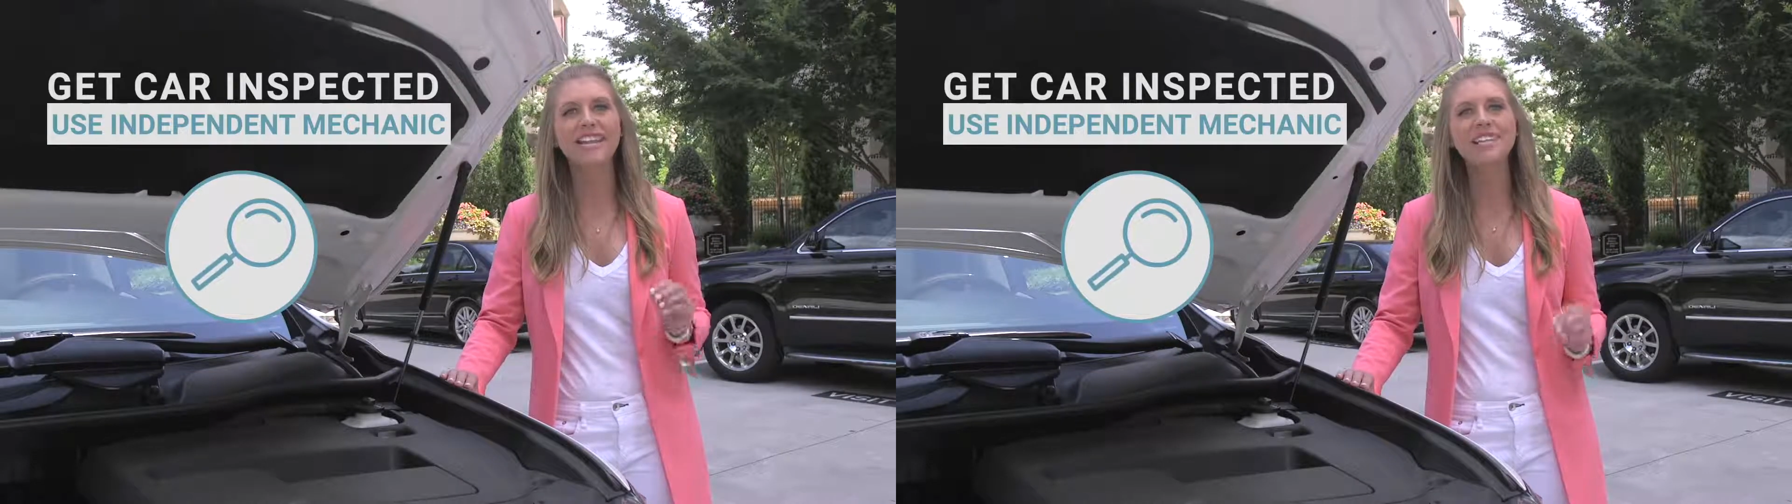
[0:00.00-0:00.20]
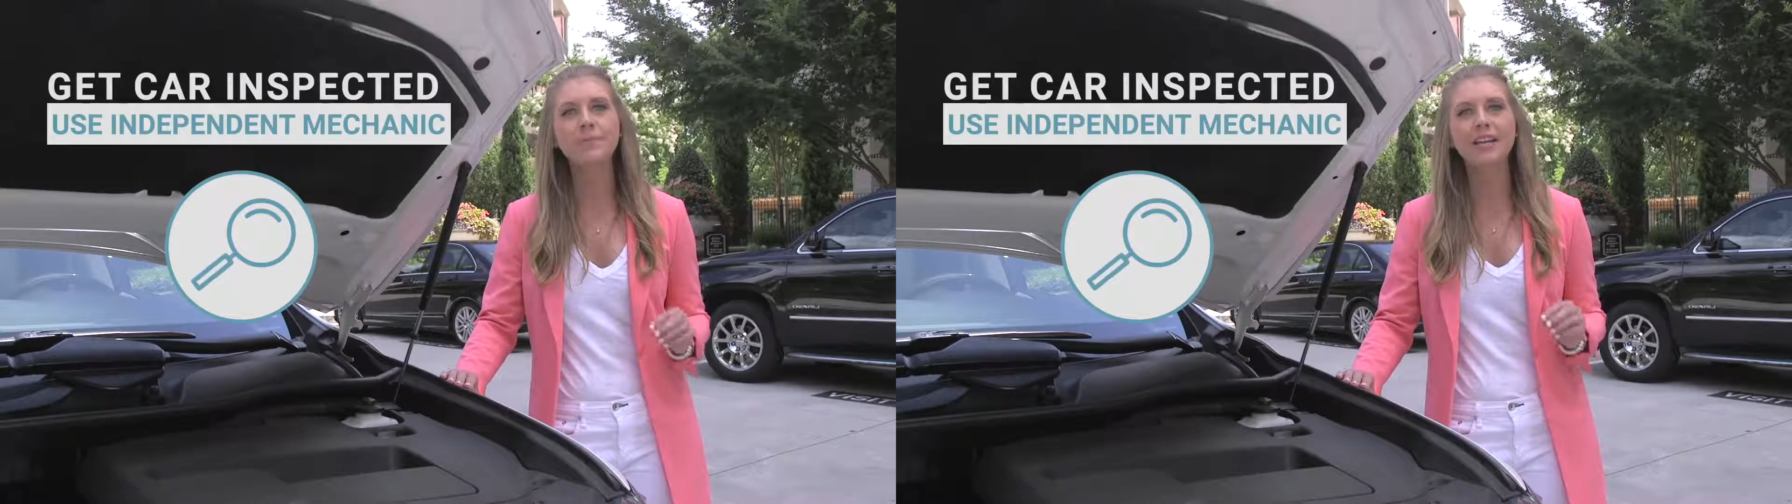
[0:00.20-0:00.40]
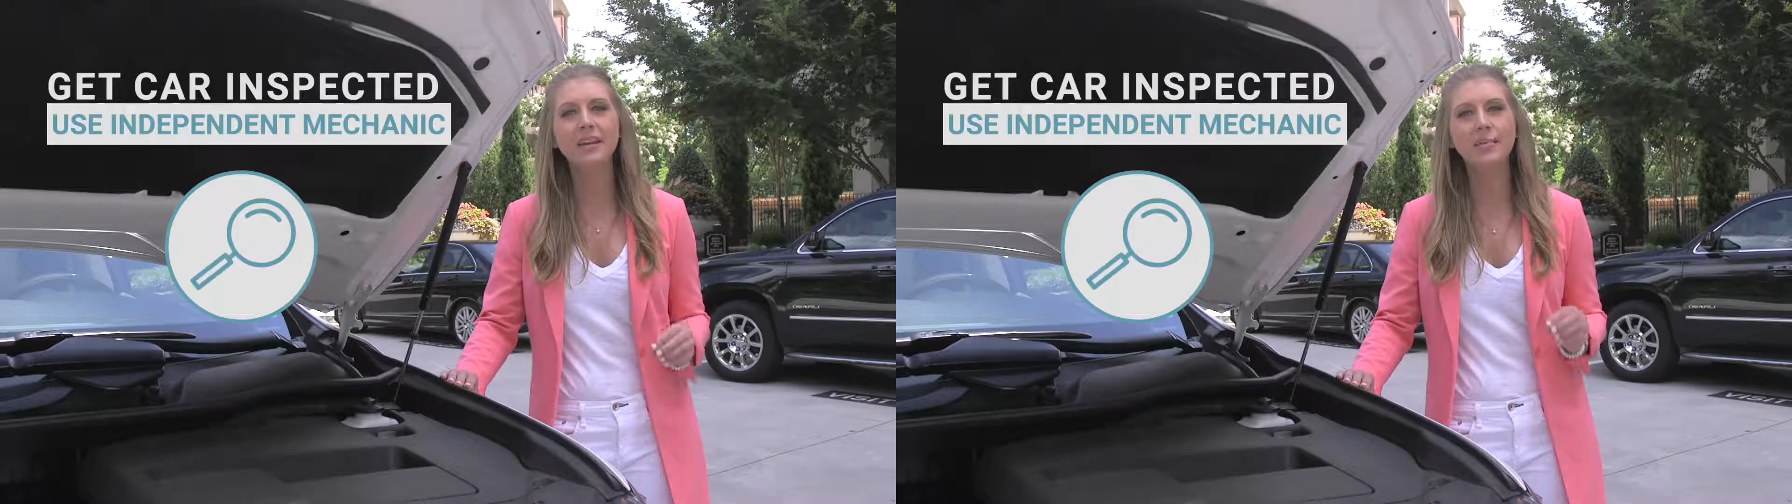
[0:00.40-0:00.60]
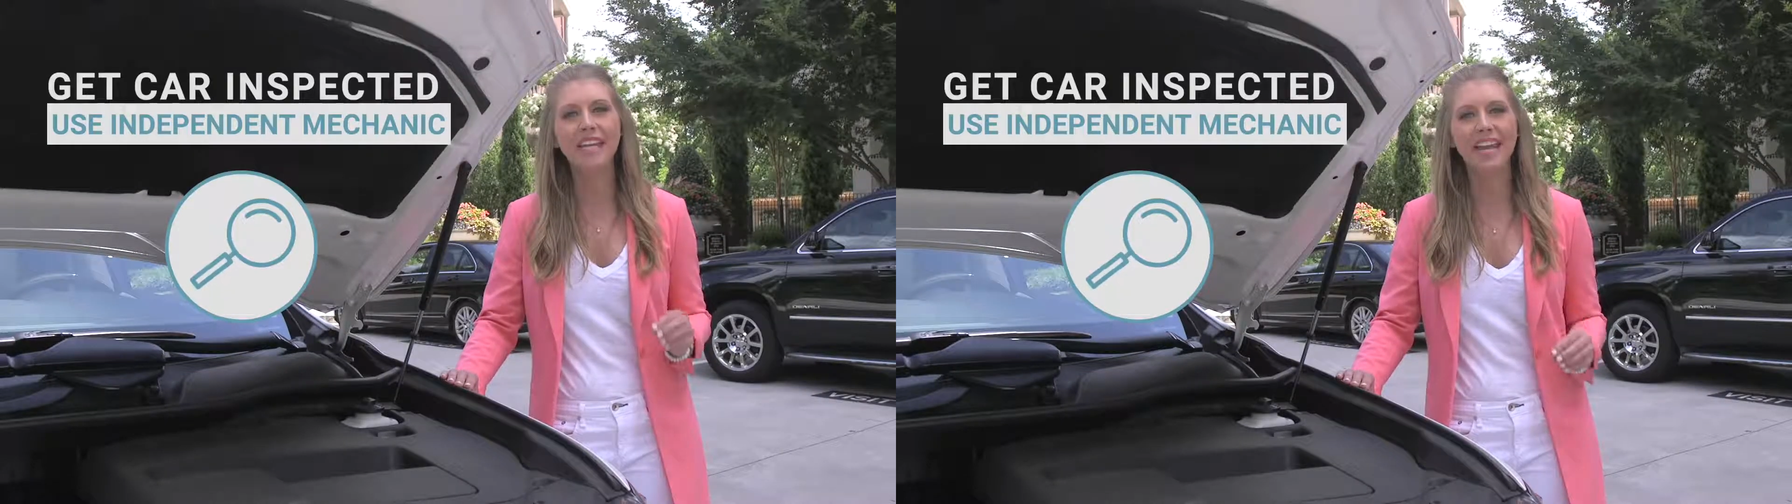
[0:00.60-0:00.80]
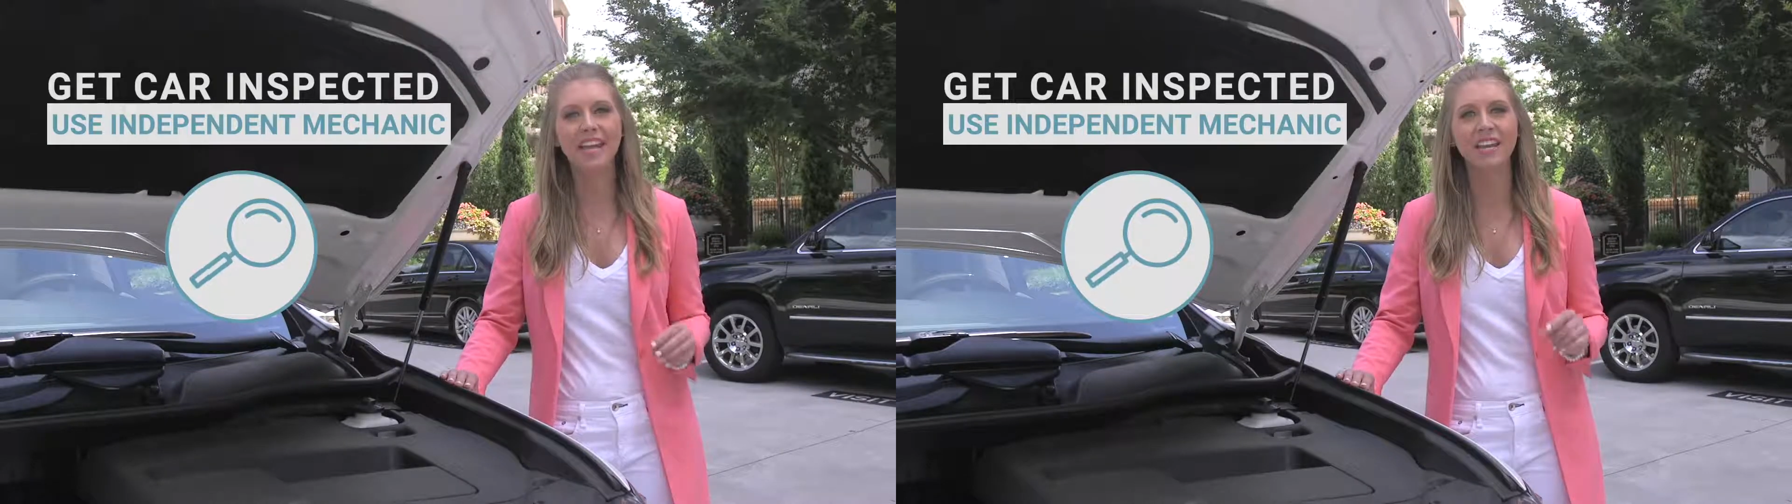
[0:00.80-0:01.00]
independent
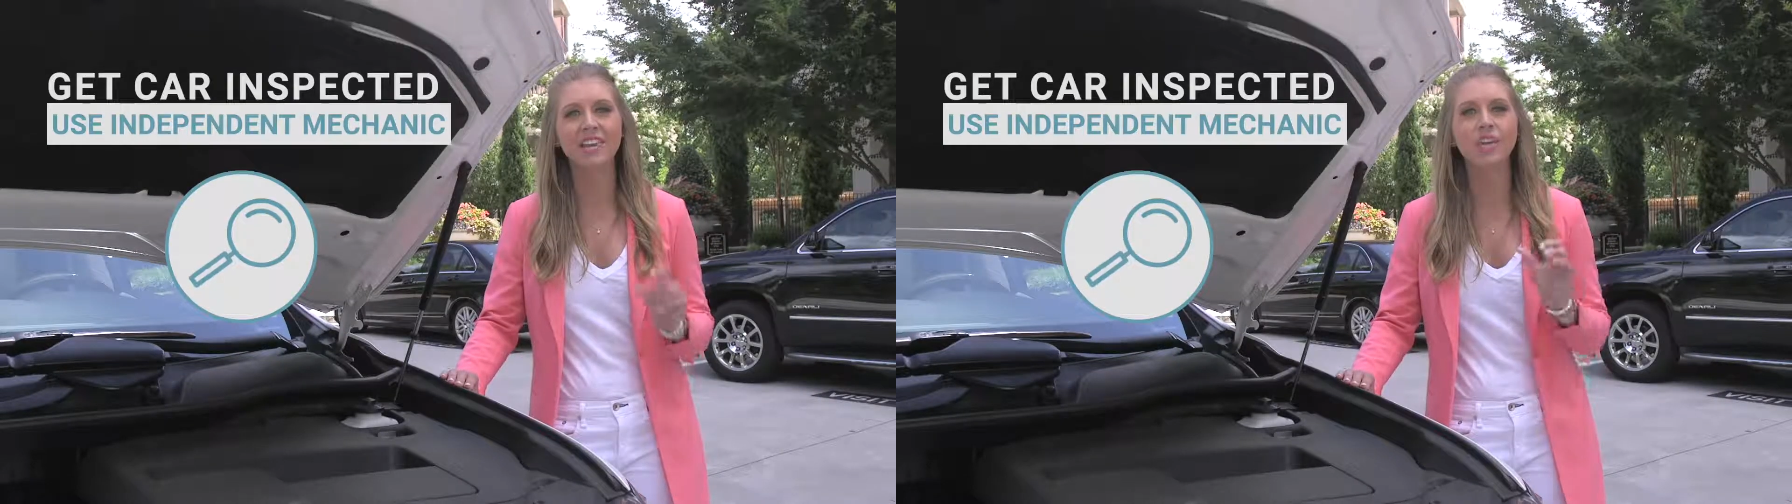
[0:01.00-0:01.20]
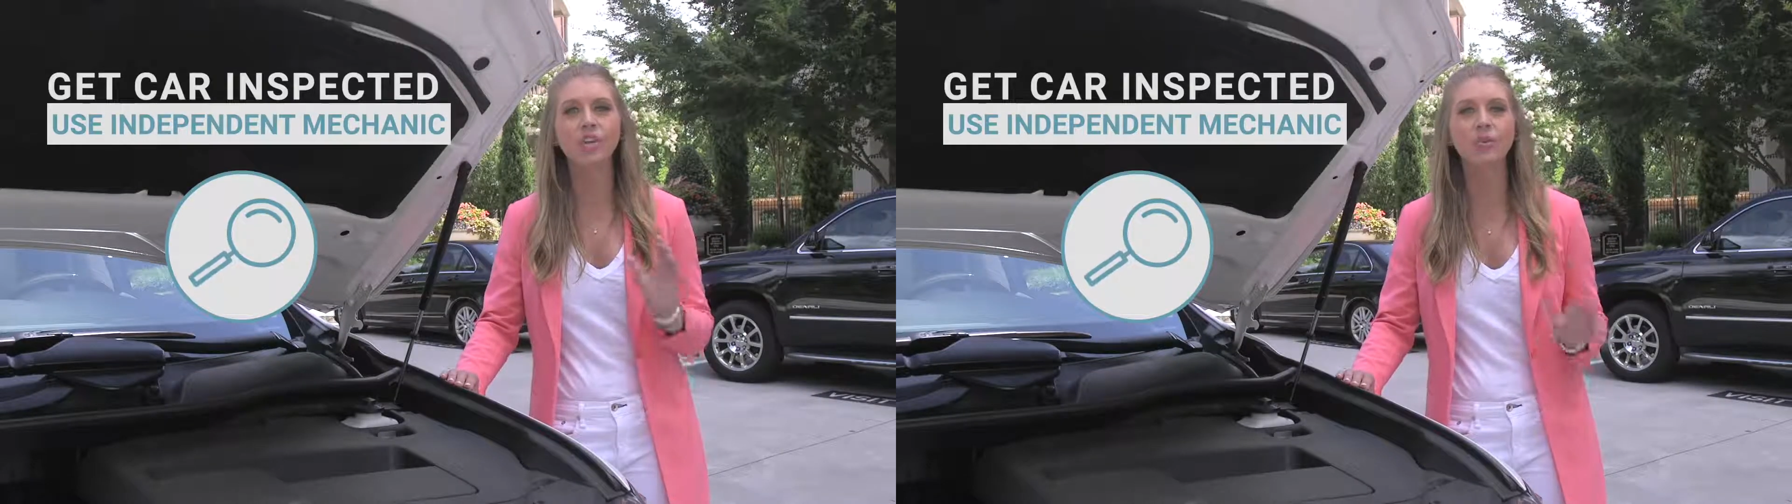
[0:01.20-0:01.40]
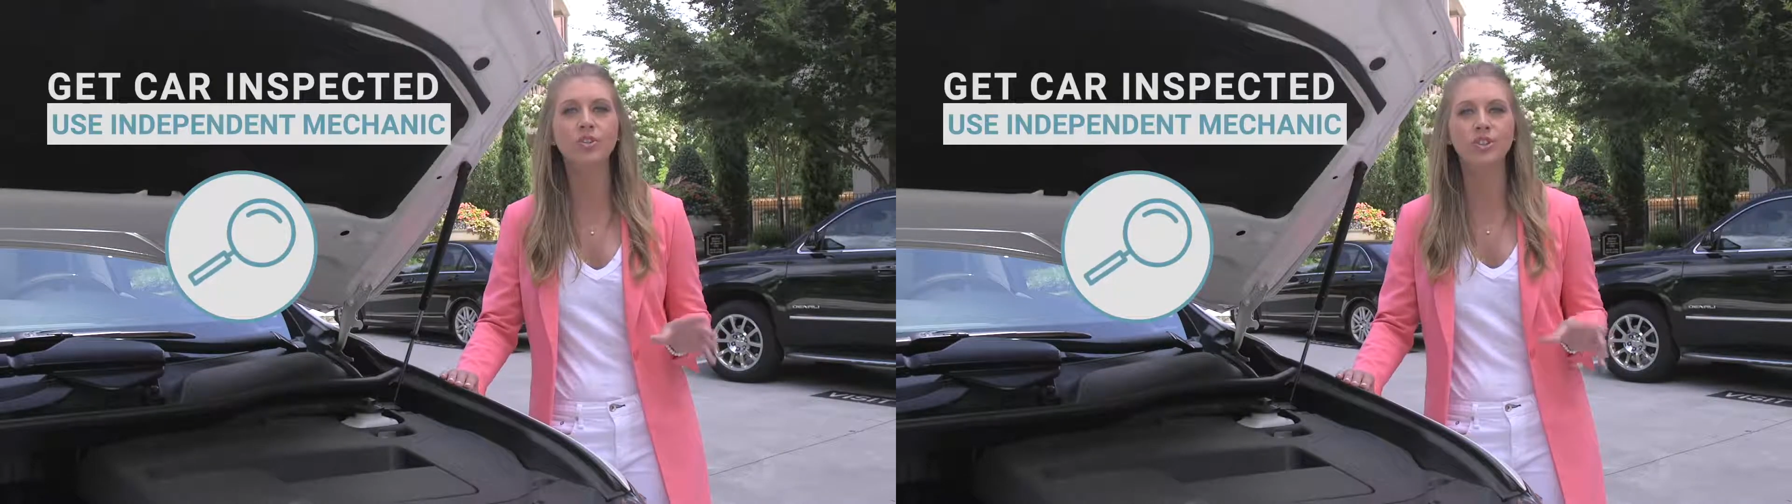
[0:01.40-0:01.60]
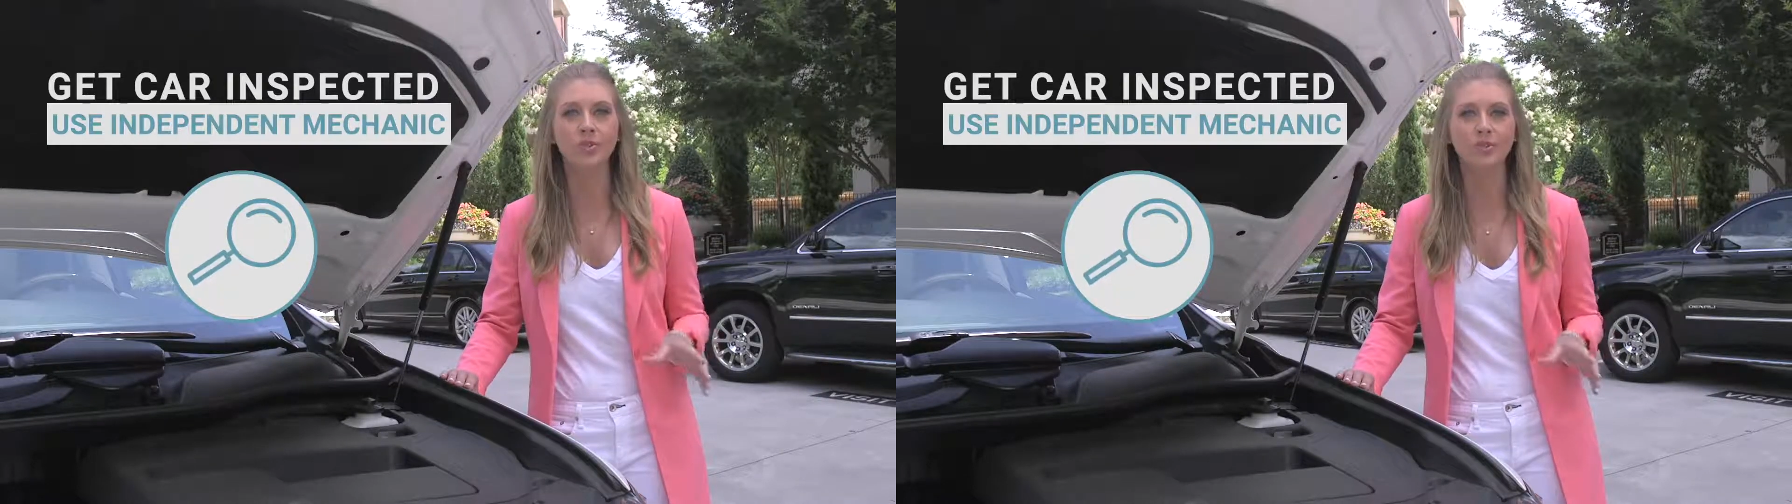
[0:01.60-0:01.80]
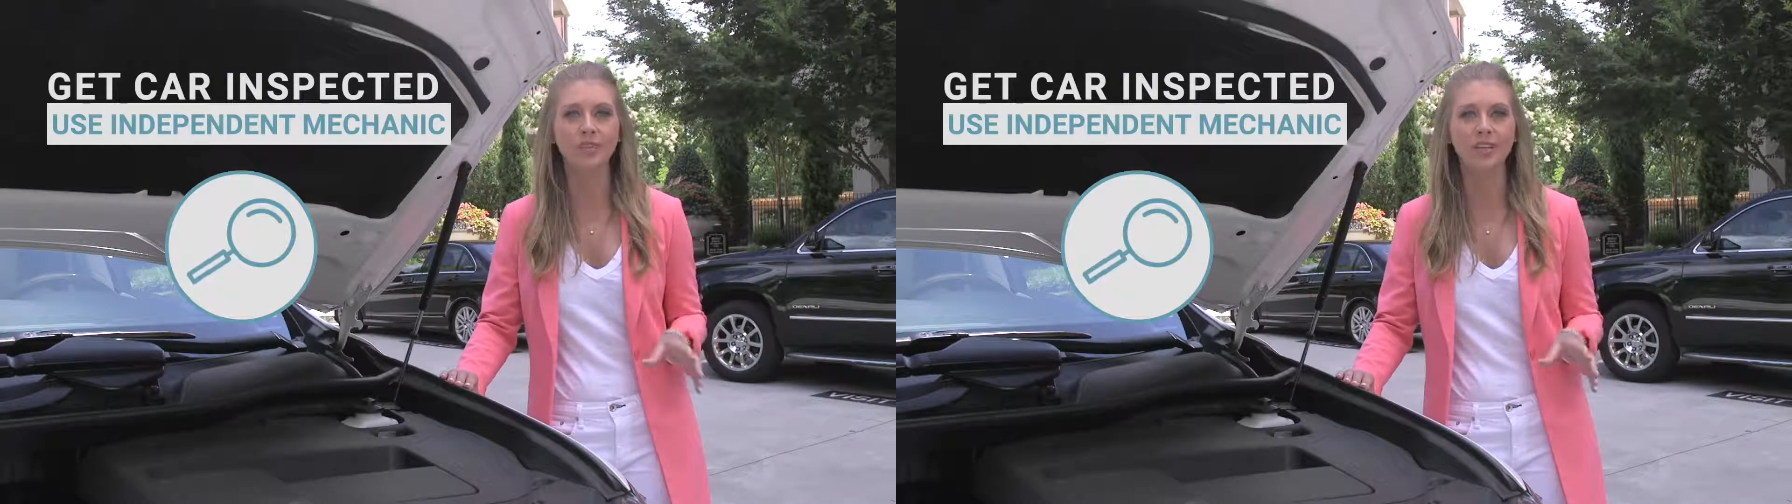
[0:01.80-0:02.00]
mechanic that you
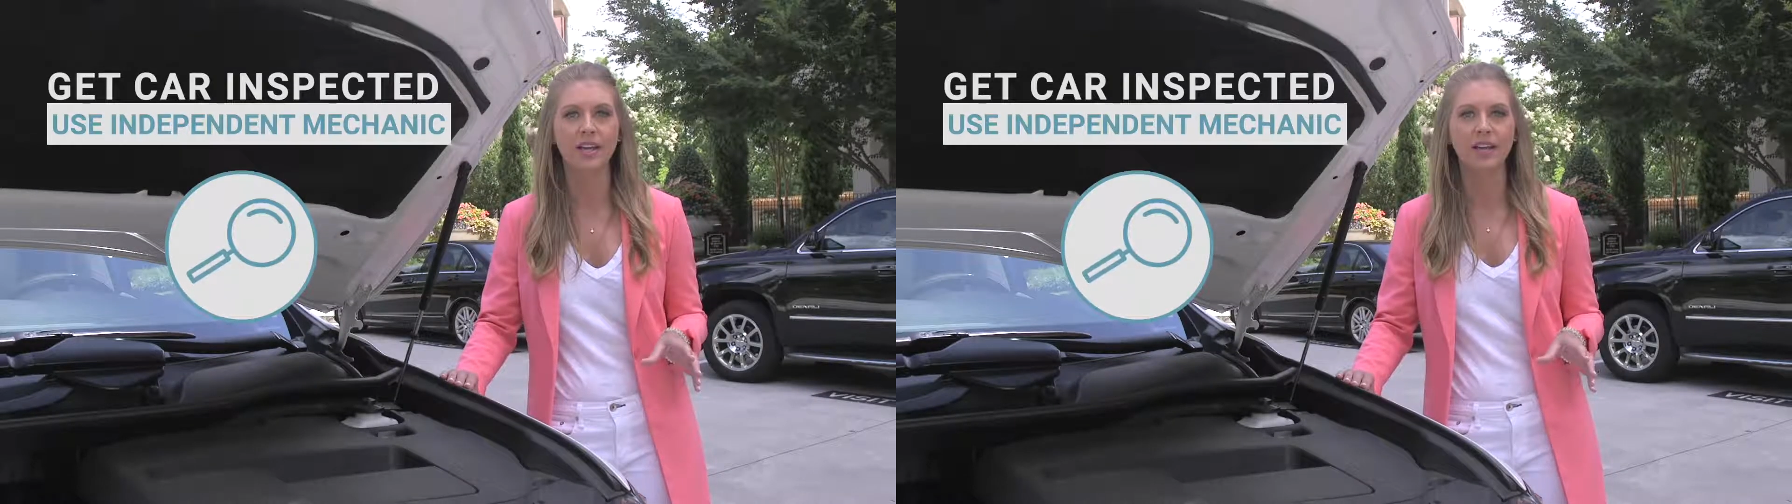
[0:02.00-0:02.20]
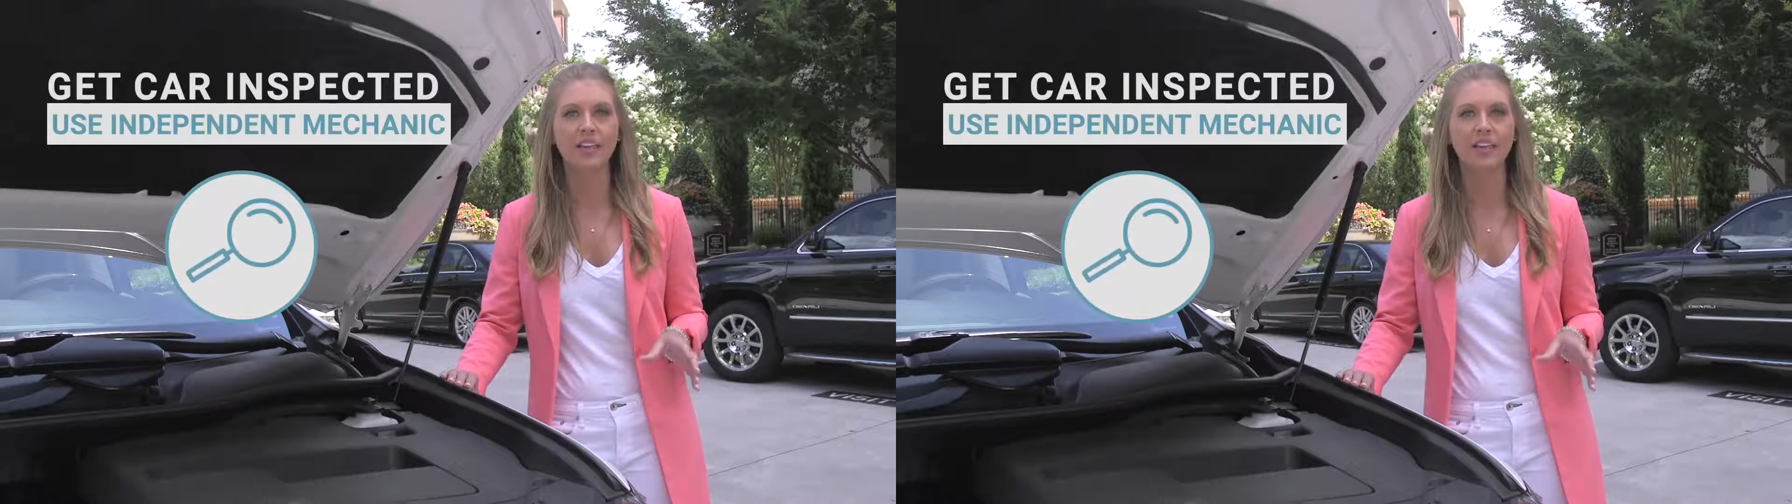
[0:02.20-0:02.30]
choose.